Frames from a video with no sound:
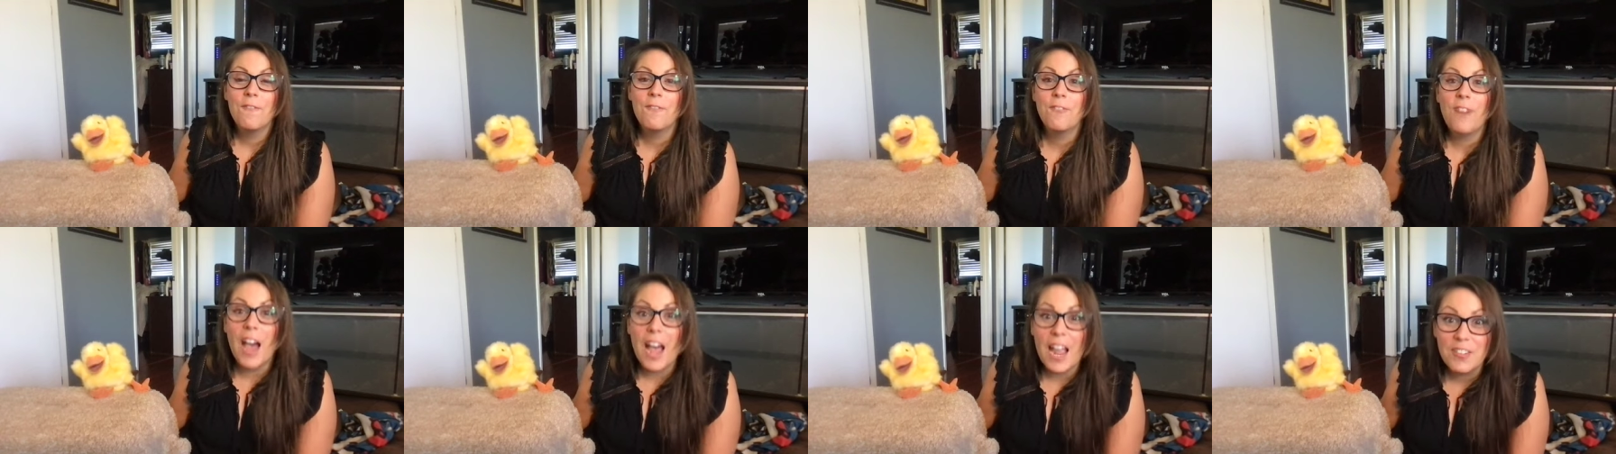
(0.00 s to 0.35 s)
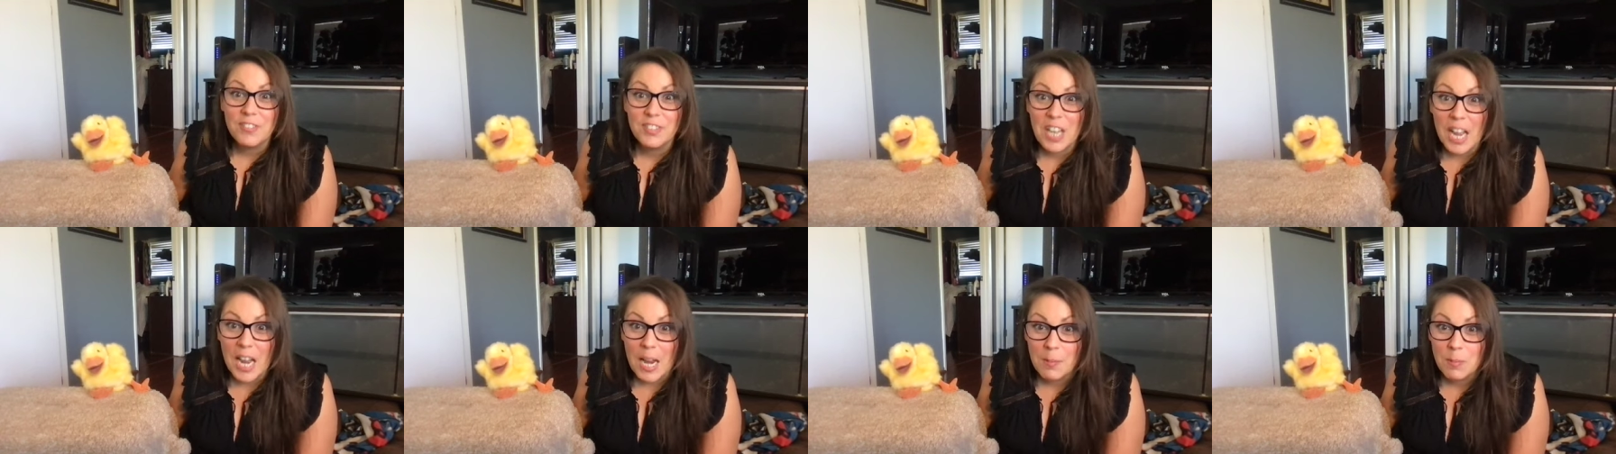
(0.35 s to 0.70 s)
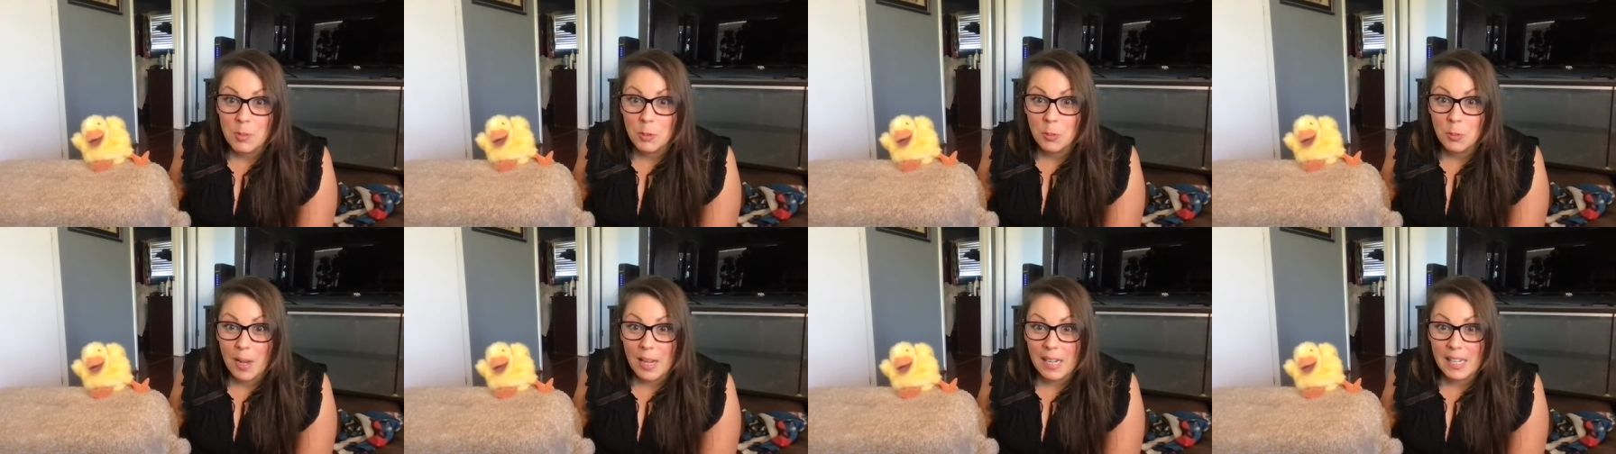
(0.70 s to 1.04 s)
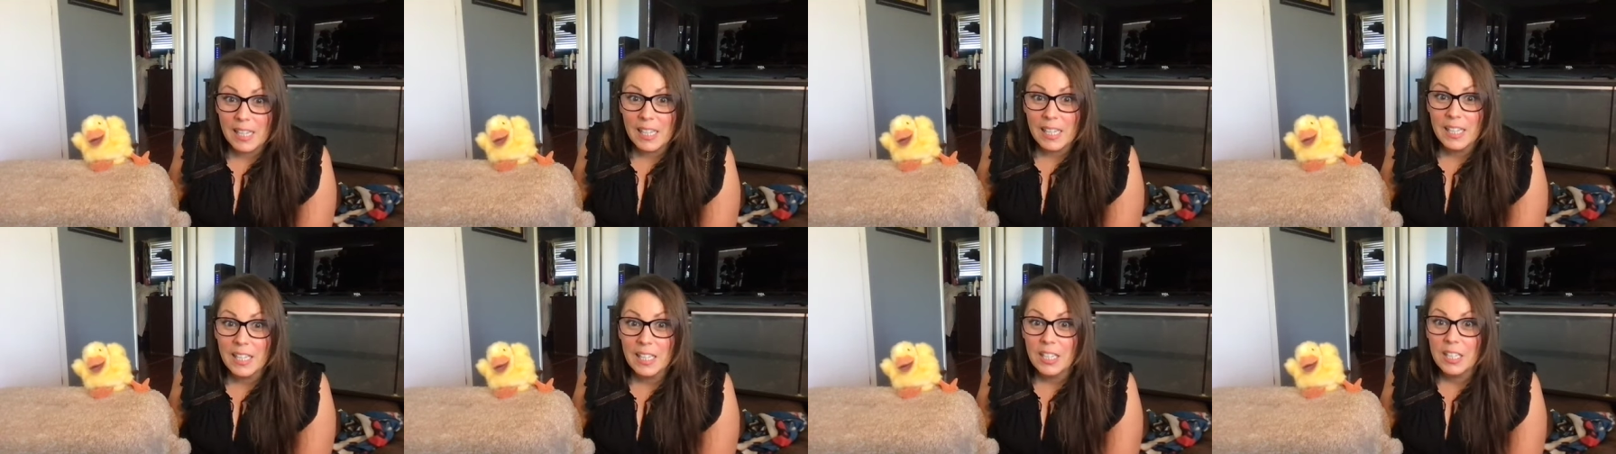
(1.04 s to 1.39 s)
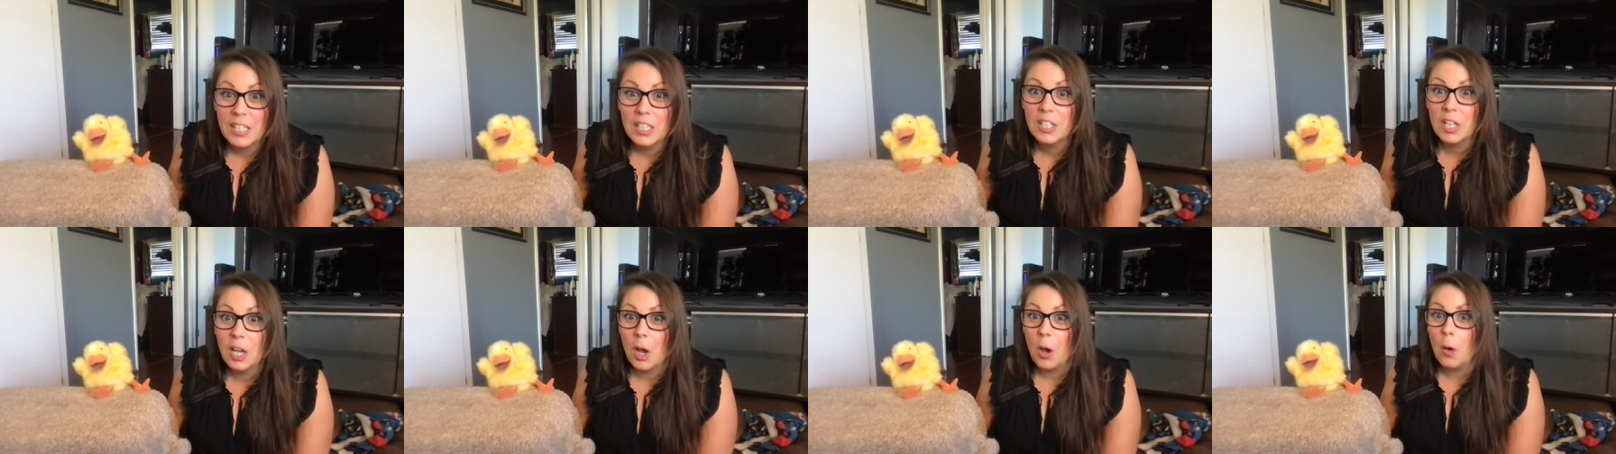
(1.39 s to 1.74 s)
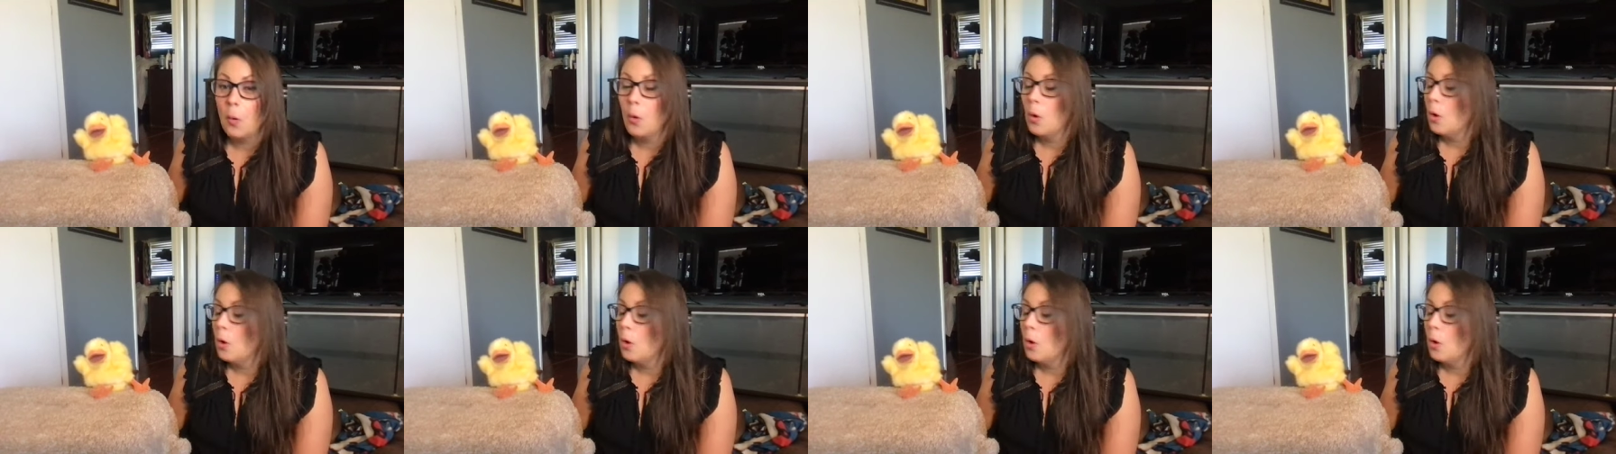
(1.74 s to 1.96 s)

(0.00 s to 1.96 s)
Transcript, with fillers: five times. Ready? Go.